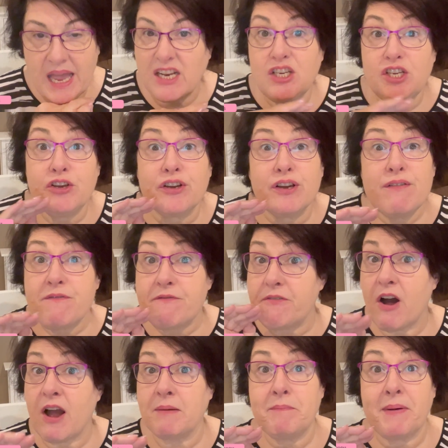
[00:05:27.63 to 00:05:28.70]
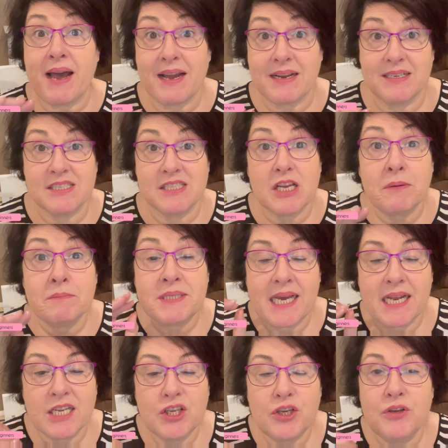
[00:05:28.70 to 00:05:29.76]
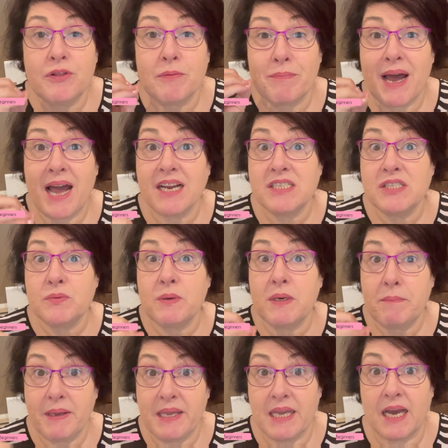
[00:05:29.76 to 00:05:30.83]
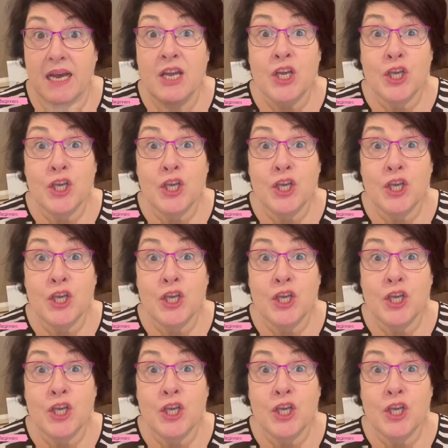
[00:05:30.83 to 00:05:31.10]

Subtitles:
And you can find bargains. I'm telling you, the bargains will appear.